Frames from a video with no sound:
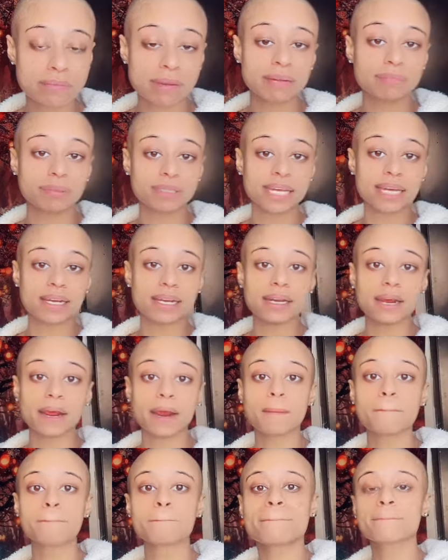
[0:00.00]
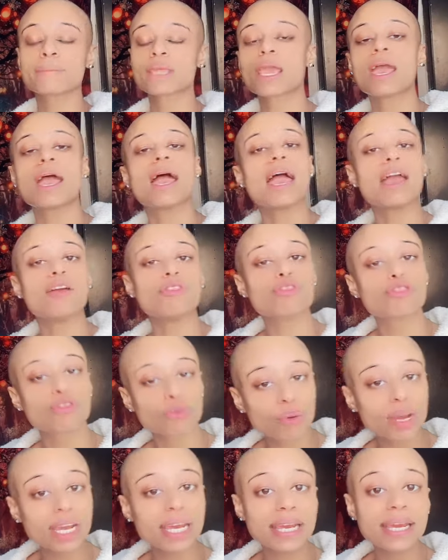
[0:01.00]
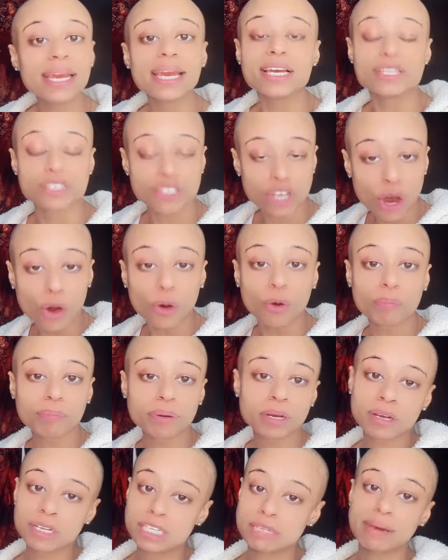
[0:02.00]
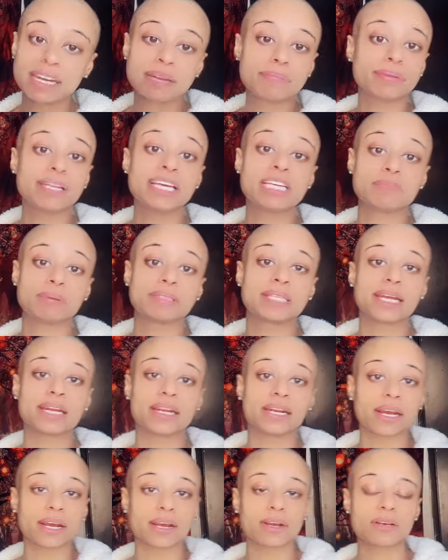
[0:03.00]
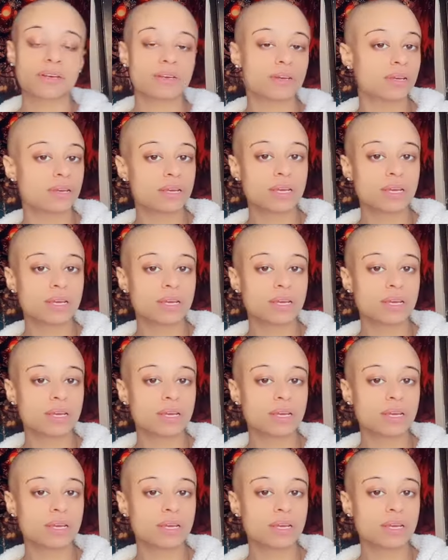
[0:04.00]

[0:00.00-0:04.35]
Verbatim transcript: Somebody put that in there. And three is hope. Somebody please put that in there